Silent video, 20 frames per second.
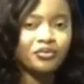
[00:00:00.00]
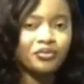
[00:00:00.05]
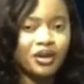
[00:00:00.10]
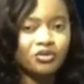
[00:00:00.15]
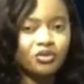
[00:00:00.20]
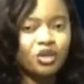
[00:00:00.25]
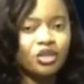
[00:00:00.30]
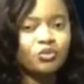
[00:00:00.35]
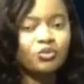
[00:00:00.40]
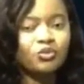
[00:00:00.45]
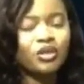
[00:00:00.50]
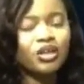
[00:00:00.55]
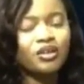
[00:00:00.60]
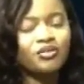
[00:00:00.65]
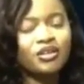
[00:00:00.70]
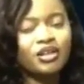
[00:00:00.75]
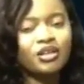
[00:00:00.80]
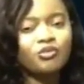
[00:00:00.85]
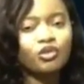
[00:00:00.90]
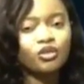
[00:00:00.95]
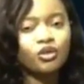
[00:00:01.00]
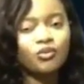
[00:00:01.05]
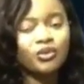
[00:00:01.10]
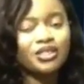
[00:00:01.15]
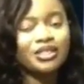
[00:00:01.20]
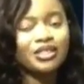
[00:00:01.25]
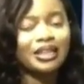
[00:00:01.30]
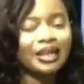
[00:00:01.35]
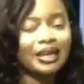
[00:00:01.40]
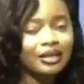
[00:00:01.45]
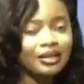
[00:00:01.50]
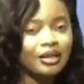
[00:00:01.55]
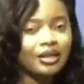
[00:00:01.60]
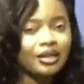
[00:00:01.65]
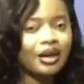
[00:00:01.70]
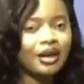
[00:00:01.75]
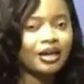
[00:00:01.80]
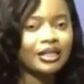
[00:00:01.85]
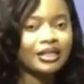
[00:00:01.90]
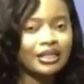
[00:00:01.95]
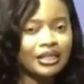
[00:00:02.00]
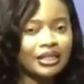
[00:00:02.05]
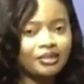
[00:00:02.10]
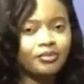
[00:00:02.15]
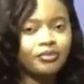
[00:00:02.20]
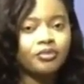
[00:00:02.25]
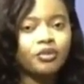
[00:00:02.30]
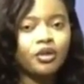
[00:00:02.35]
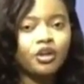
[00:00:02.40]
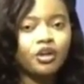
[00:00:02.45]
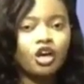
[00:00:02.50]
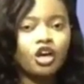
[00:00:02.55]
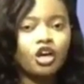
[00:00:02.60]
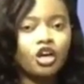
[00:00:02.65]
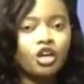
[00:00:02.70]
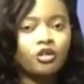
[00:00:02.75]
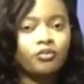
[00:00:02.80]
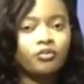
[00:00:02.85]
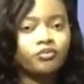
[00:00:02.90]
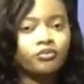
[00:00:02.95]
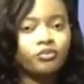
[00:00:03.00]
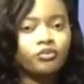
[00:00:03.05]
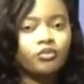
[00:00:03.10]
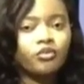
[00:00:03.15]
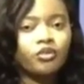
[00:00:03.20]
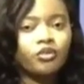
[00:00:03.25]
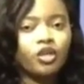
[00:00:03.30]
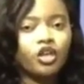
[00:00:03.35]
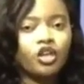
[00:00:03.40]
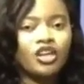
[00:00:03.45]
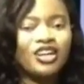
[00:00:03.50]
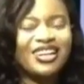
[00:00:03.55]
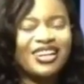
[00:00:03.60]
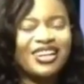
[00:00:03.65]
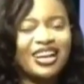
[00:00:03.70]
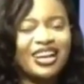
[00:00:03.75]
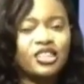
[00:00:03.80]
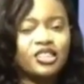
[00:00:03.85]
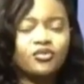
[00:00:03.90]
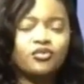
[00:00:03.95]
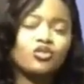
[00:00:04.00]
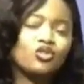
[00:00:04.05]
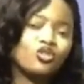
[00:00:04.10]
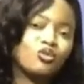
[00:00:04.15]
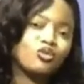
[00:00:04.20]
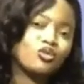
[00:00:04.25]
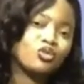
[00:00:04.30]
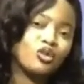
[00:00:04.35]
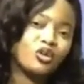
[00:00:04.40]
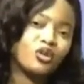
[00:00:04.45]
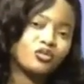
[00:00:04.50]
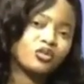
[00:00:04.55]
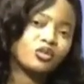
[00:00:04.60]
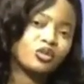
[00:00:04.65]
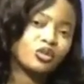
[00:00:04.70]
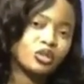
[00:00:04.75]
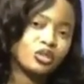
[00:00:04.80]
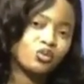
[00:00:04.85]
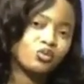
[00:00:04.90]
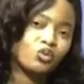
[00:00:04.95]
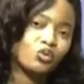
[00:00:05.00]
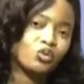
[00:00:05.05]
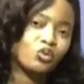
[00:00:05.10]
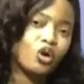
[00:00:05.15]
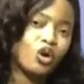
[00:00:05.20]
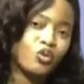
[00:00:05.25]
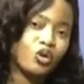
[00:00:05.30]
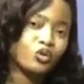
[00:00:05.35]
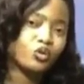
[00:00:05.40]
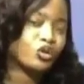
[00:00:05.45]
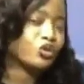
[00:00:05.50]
So it's believed that the bishop is slightly higher than a knight, even though some school of thought will always want to